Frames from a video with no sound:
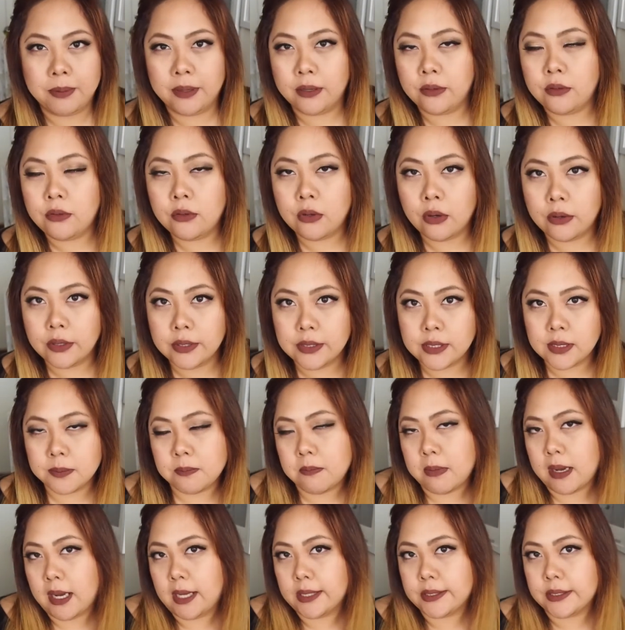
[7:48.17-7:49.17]
but not as
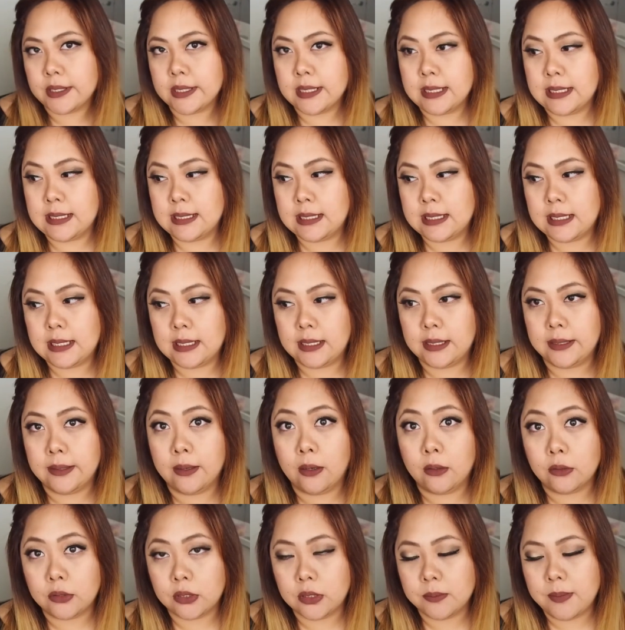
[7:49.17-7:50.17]
much as the
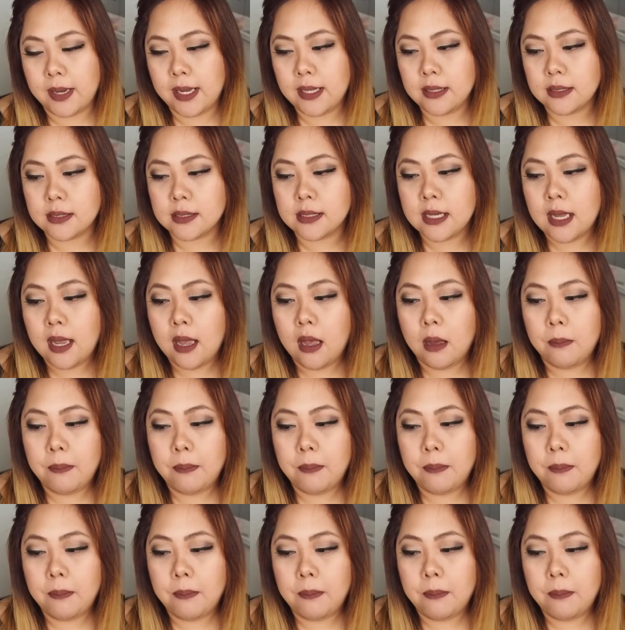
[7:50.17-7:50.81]
Ultra Mattes.